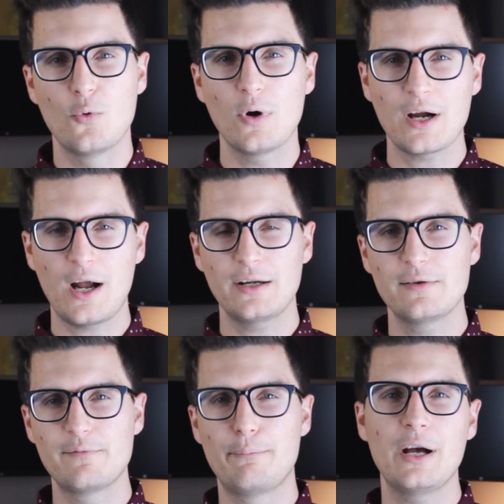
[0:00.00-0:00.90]
What kind
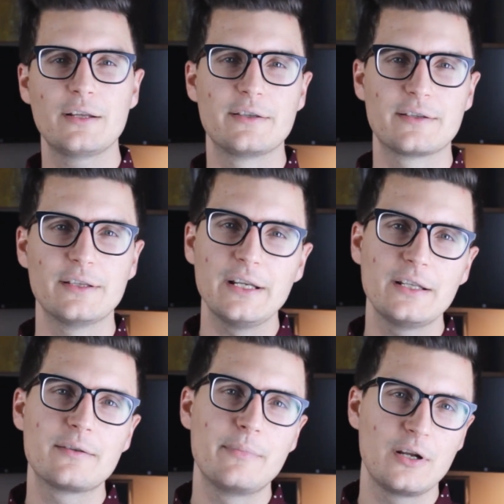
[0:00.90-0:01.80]
of buttons
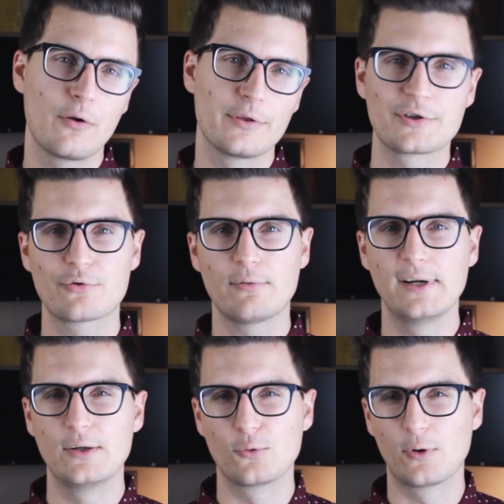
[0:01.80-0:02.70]
need to be on the
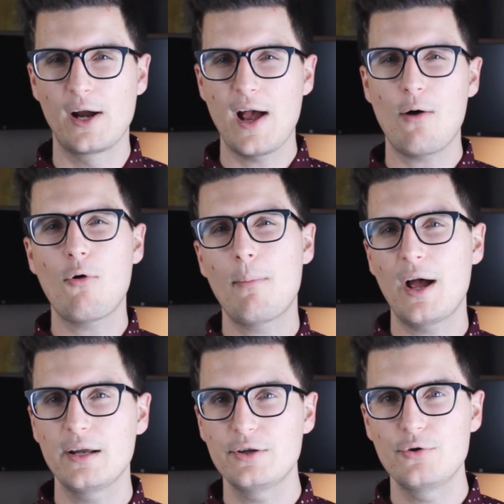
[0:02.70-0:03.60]
screen? Or how will
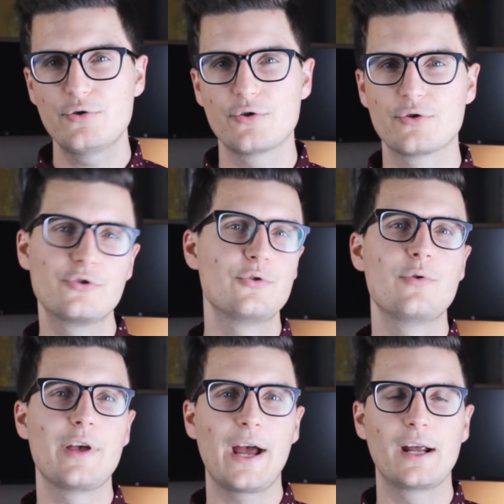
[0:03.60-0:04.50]
my users
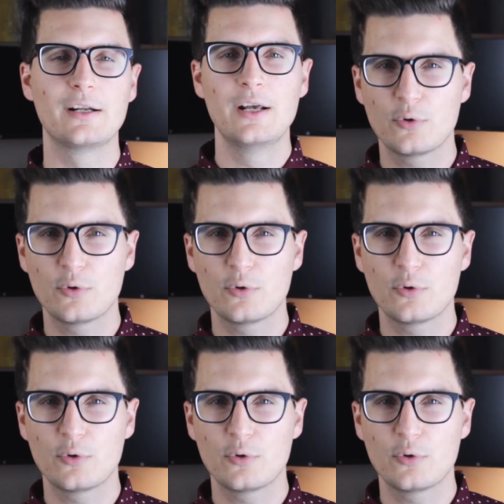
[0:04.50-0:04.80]
do that?